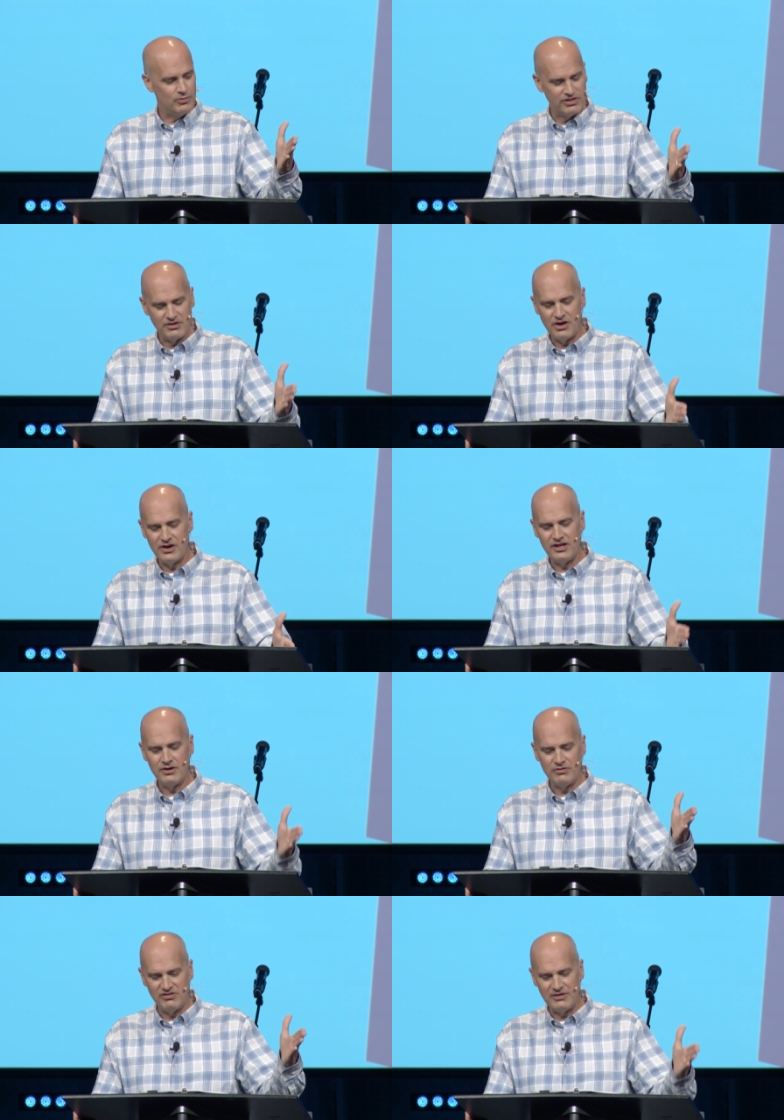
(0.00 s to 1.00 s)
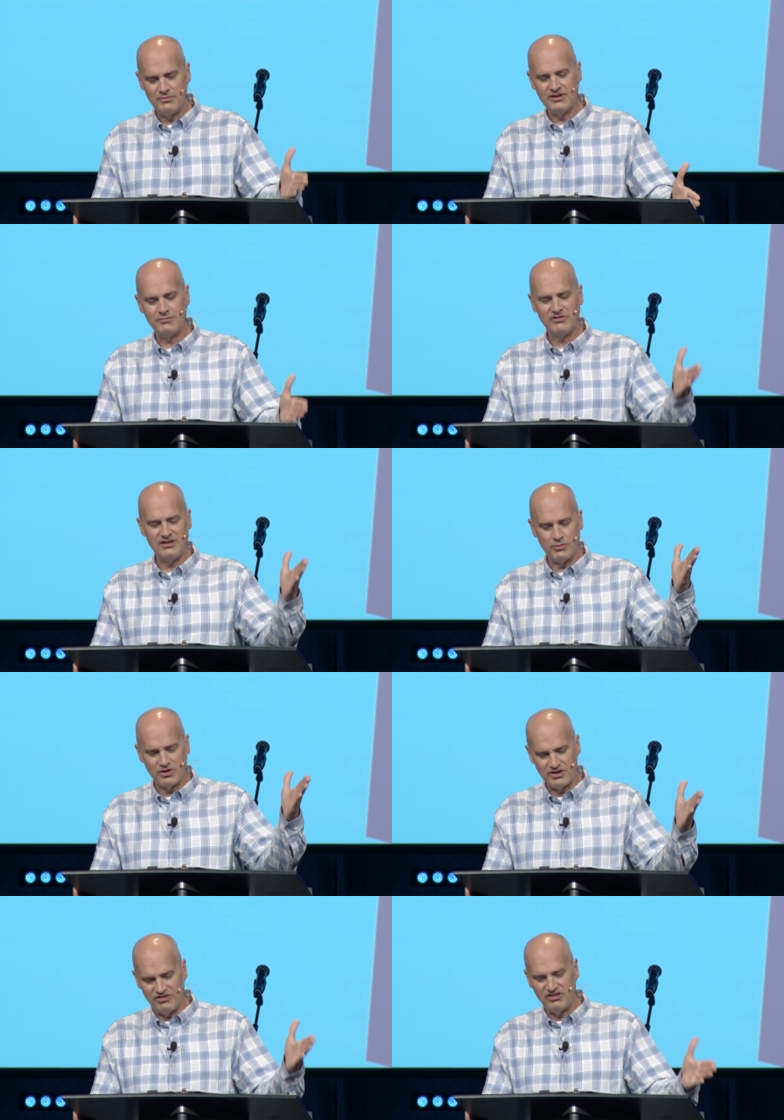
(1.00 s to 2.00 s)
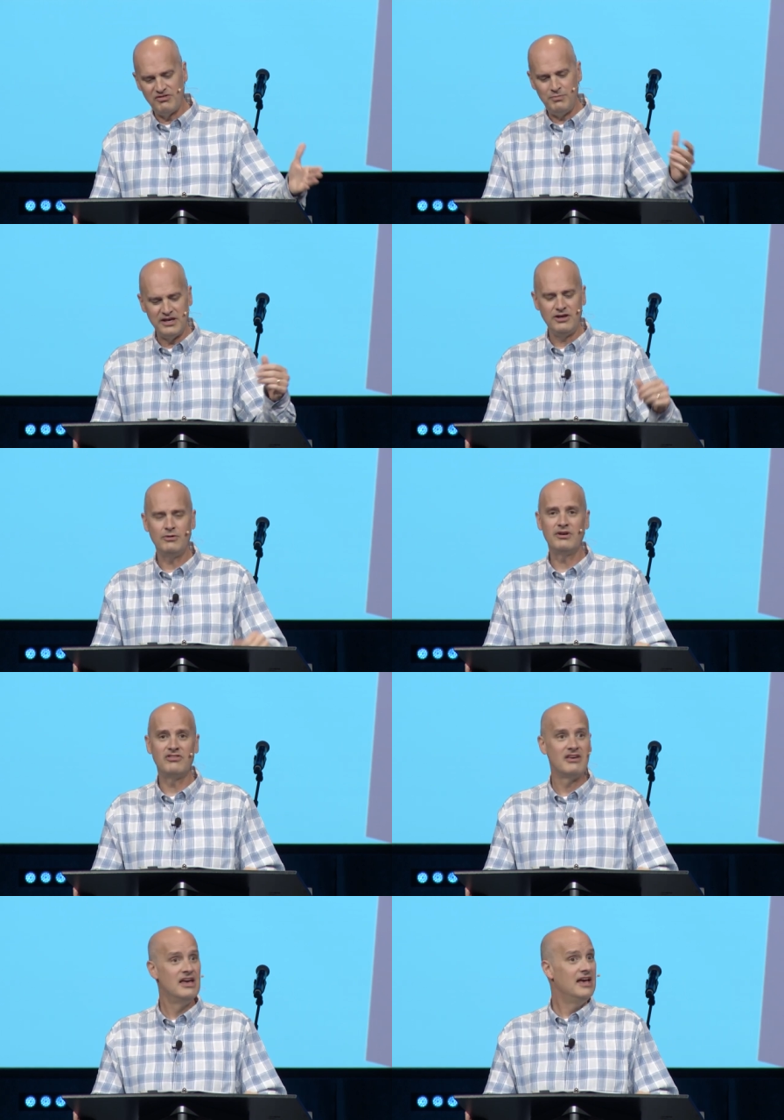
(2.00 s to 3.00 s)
with cardio symptoms that were conspicuous.